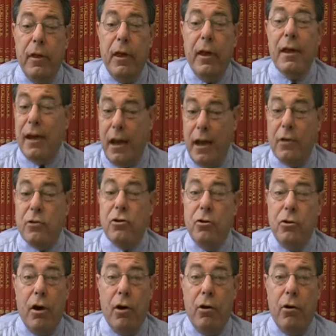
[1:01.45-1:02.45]
And as you
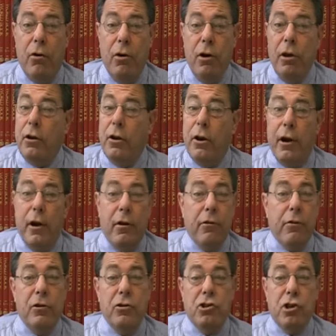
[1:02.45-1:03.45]
know, your health
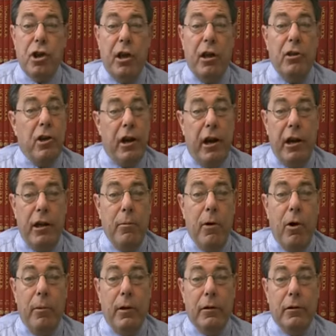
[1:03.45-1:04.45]
can change at any
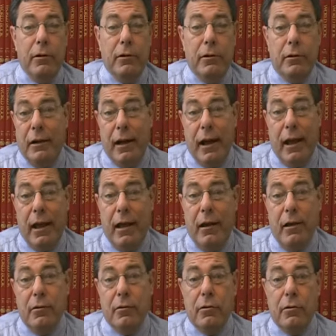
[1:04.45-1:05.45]
moment, today,
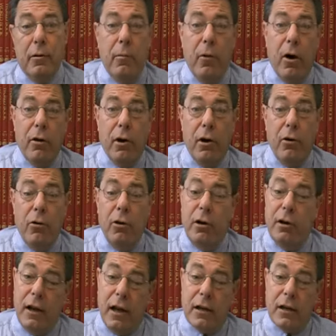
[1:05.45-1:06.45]
tomorrow,
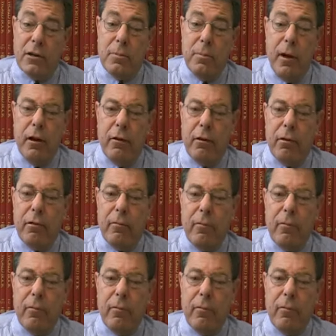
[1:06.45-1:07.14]
next month.